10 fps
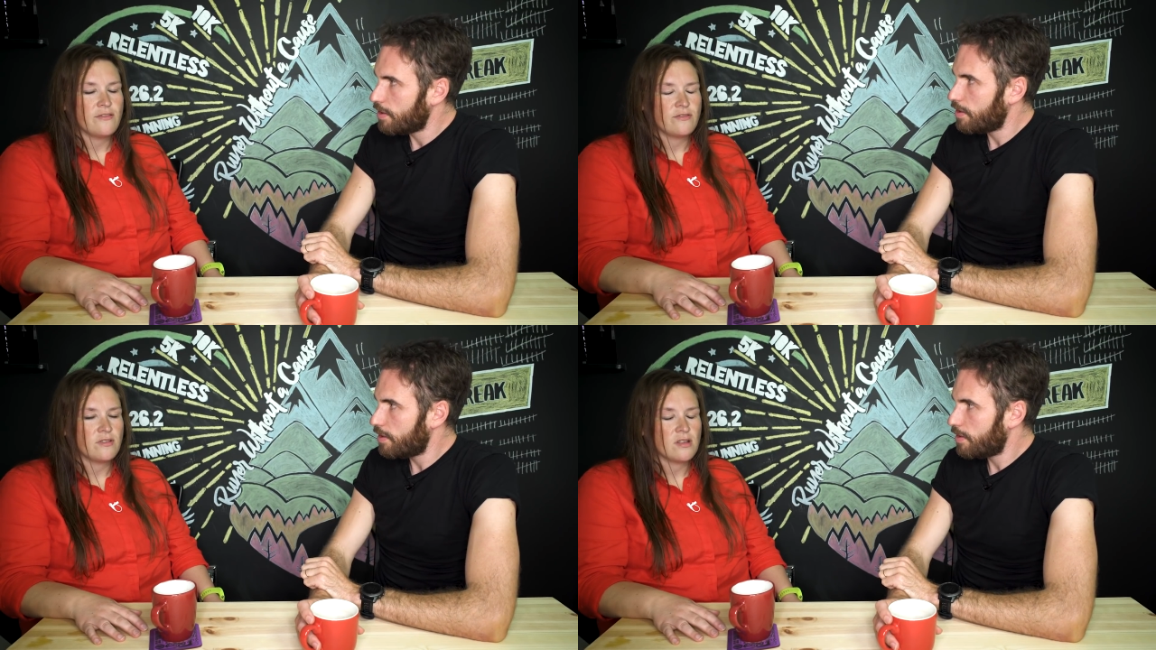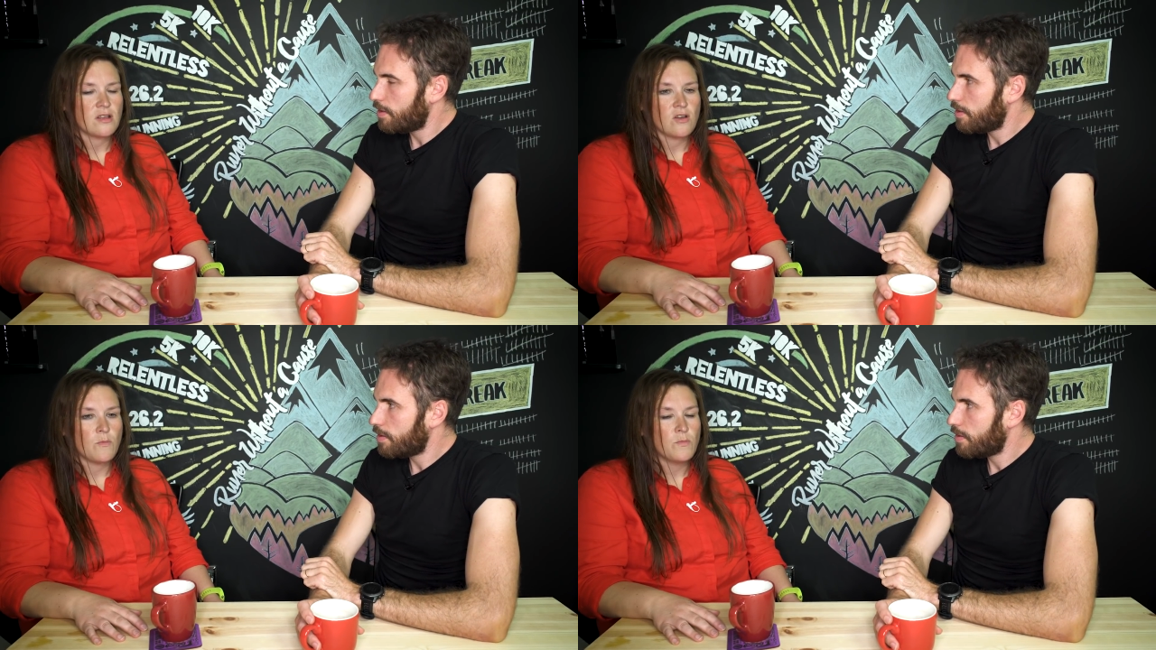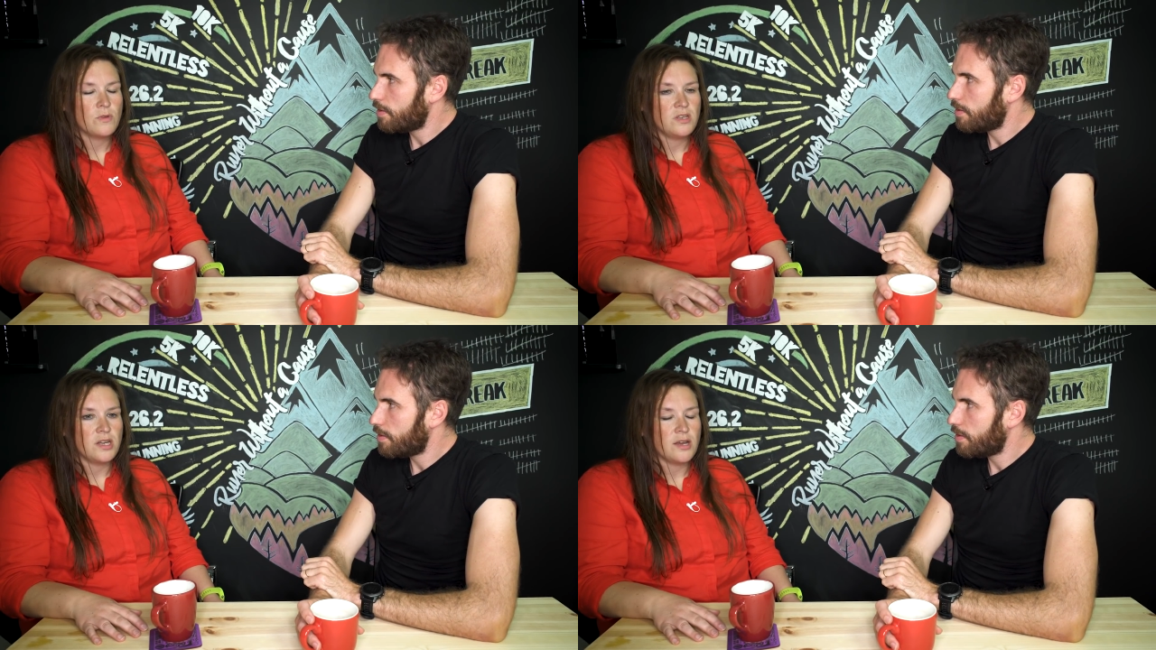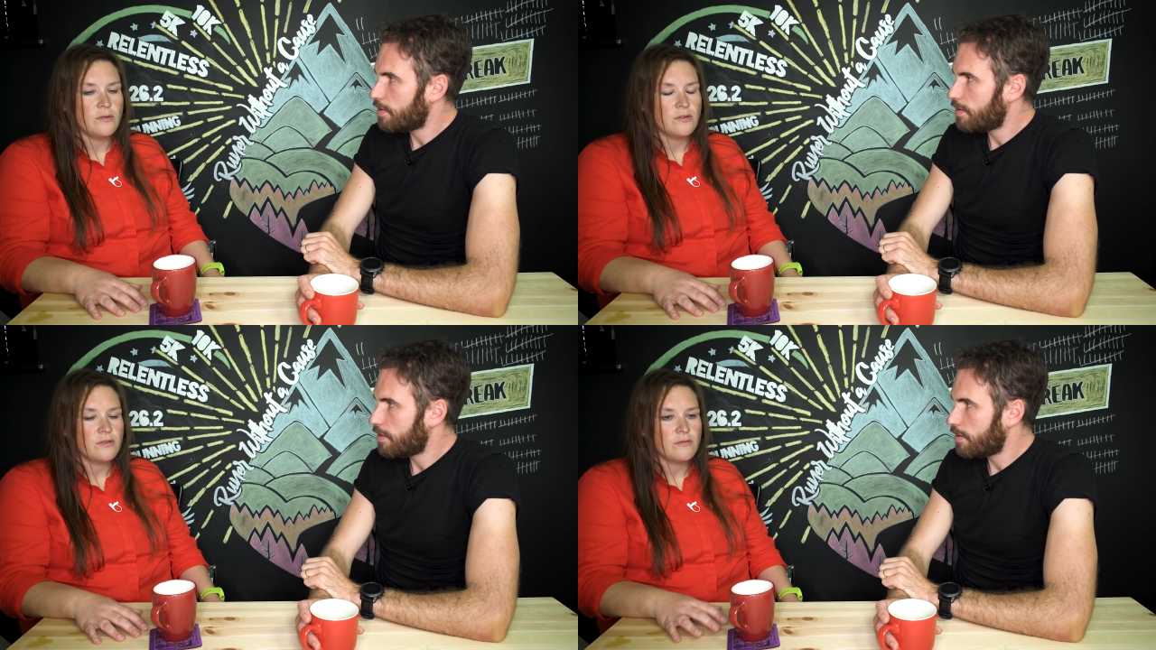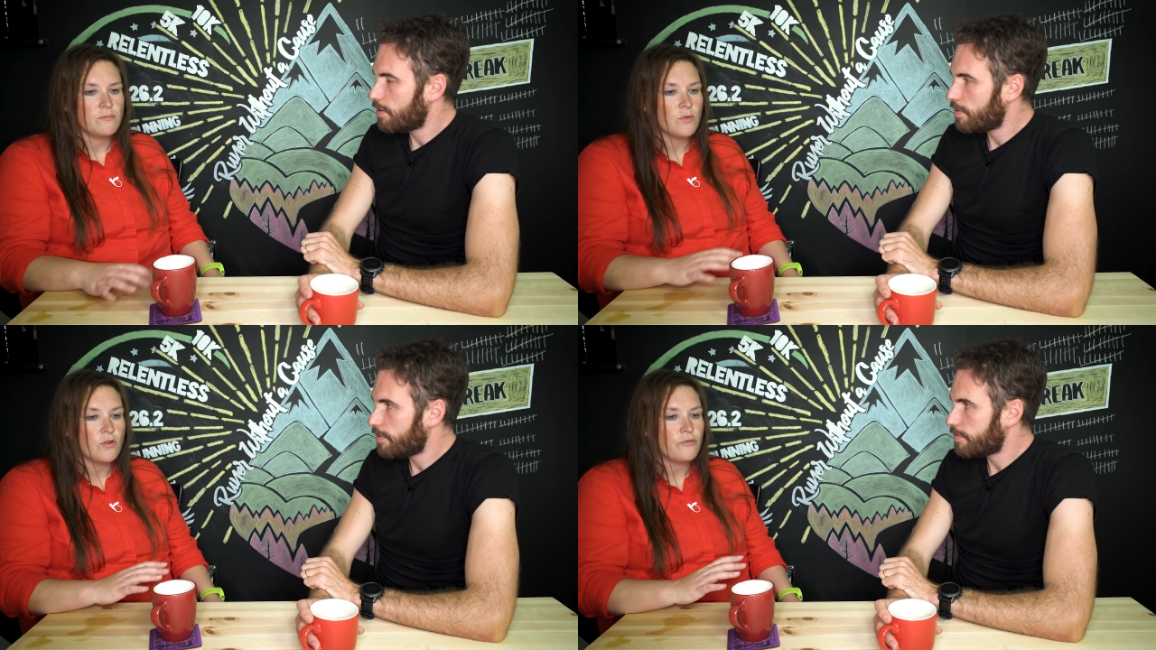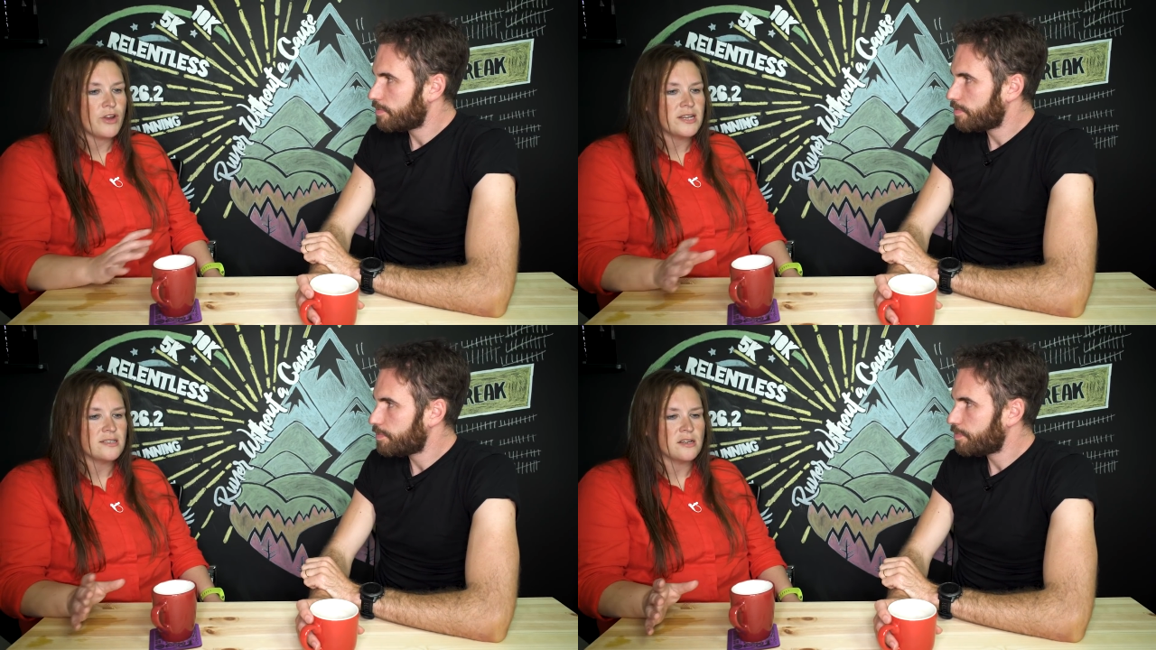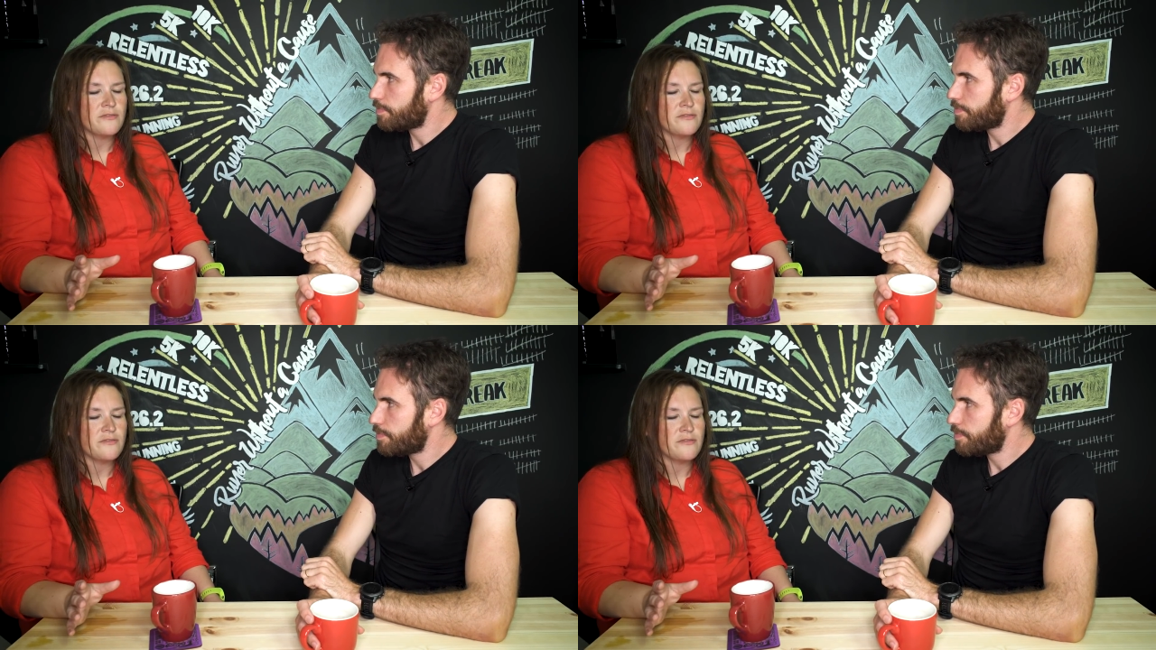Speaker 1: I've got, you know, more friends